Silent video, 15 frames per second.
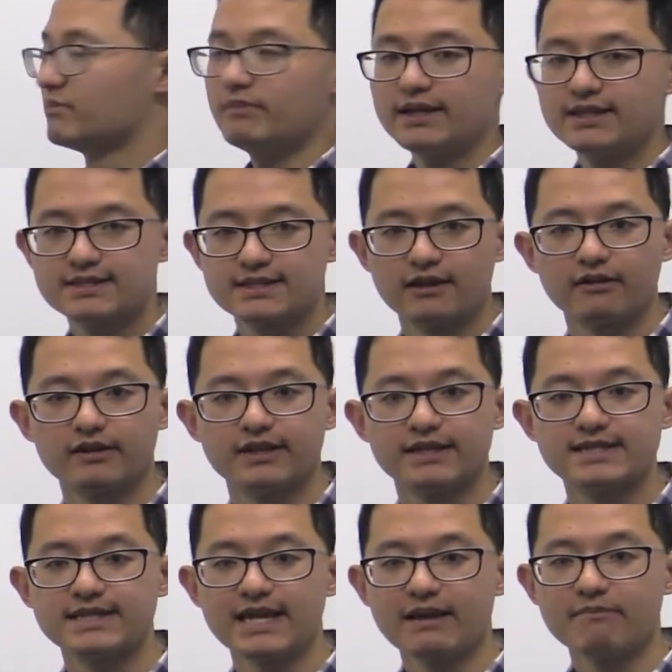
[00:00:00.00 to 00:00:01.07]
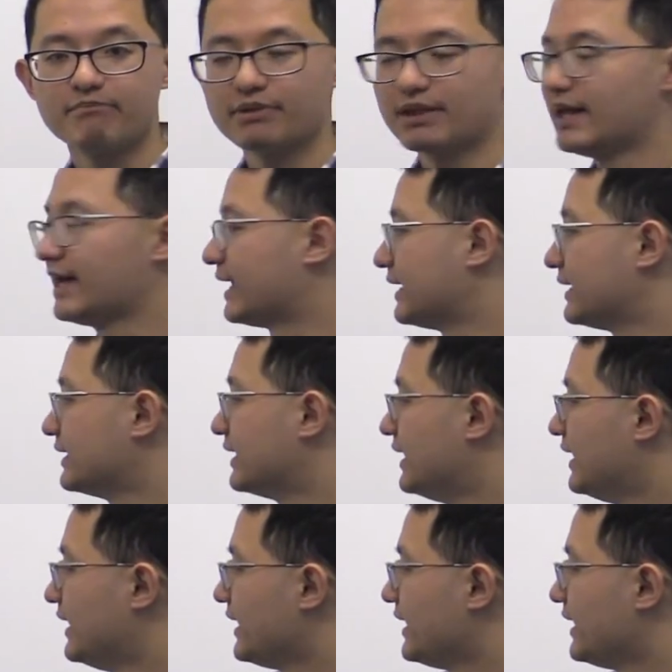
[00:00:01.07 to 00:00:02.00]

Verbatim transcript: it means they're in the same plane.